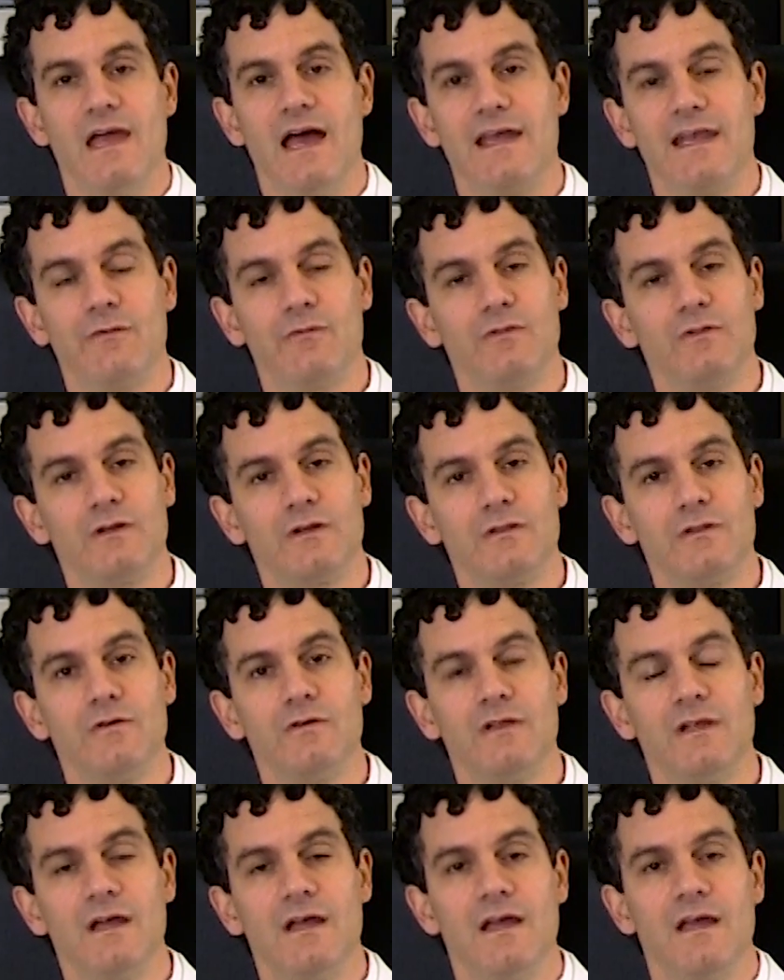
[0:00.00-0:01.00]
And it will
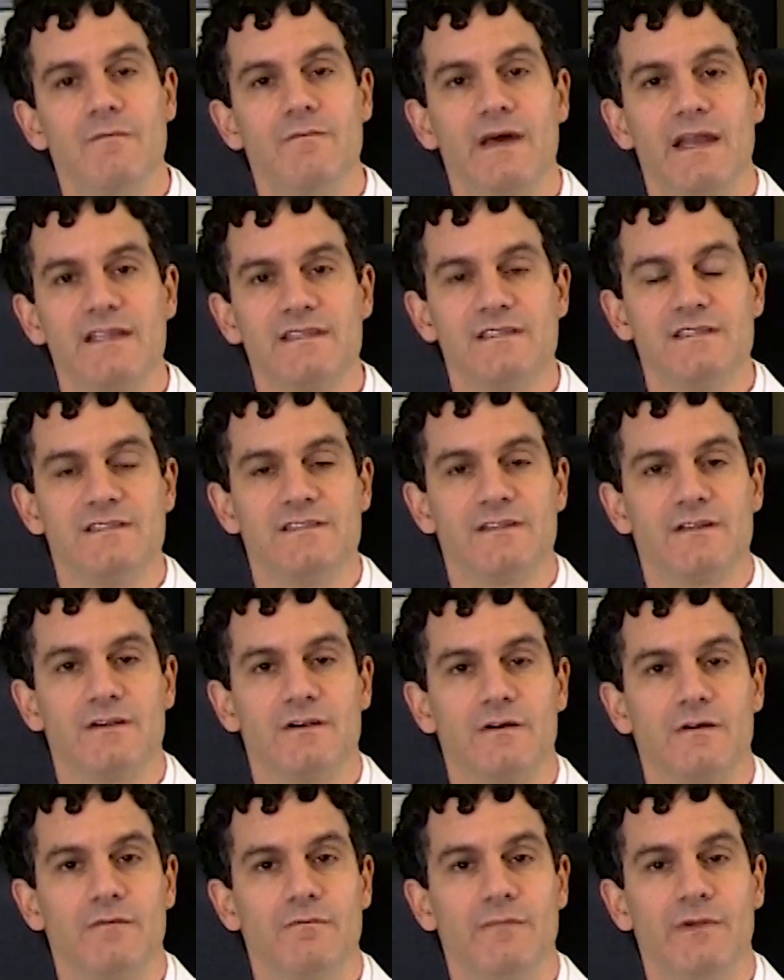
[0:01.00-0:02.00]
include medicines that
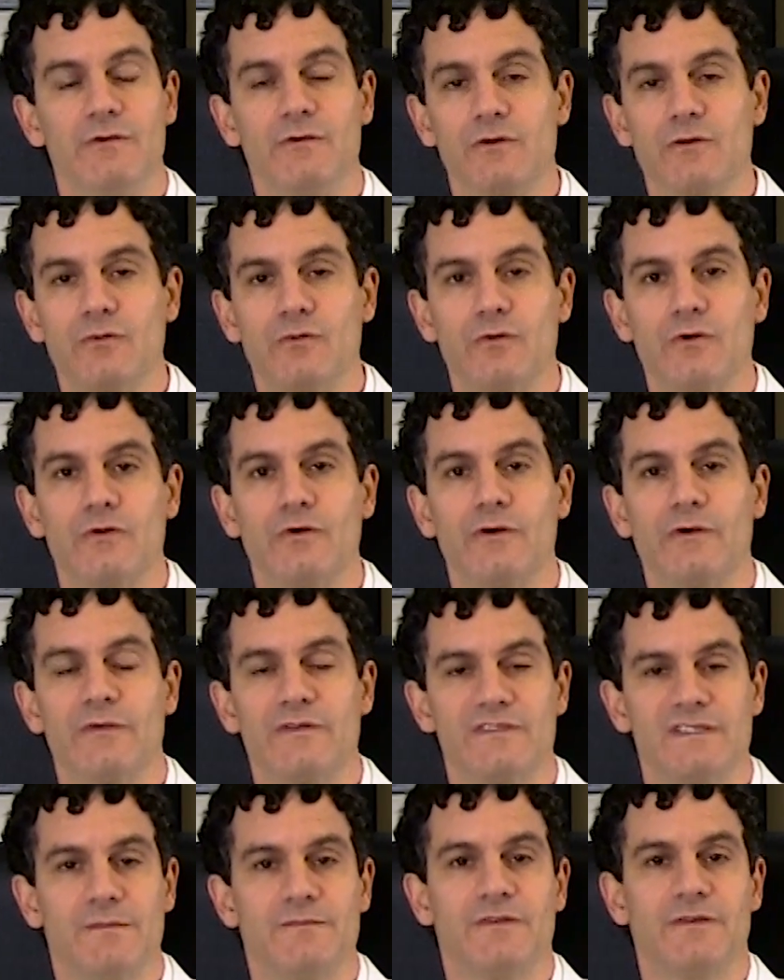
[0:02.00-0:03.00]
are mineralocorticoid
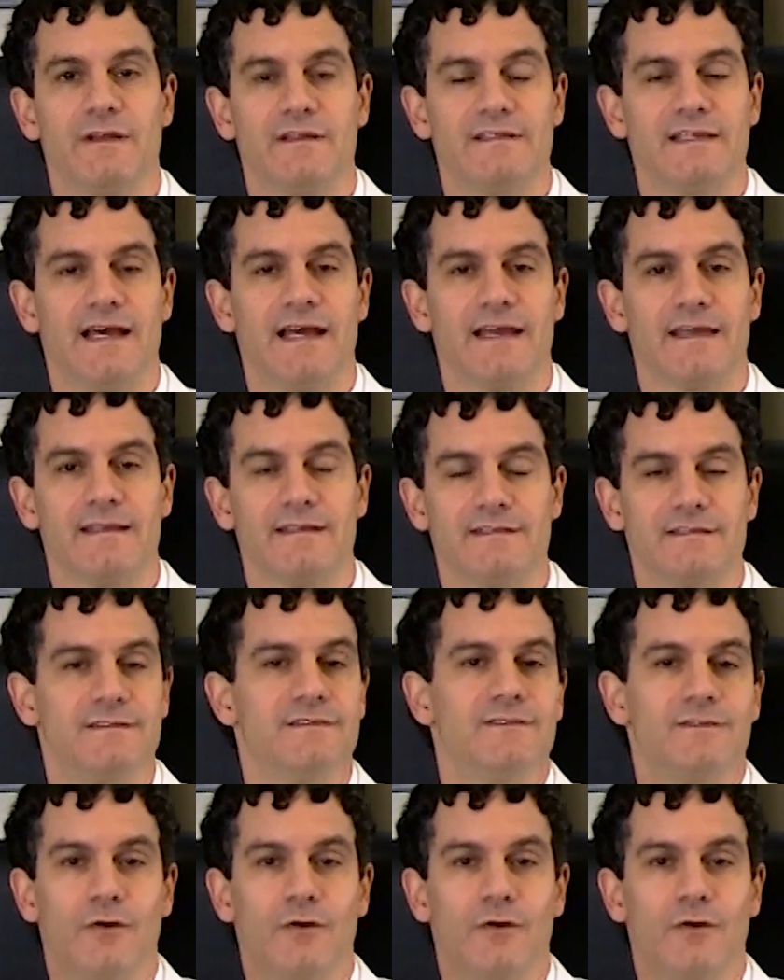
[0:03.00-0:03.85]
receptor antagonists.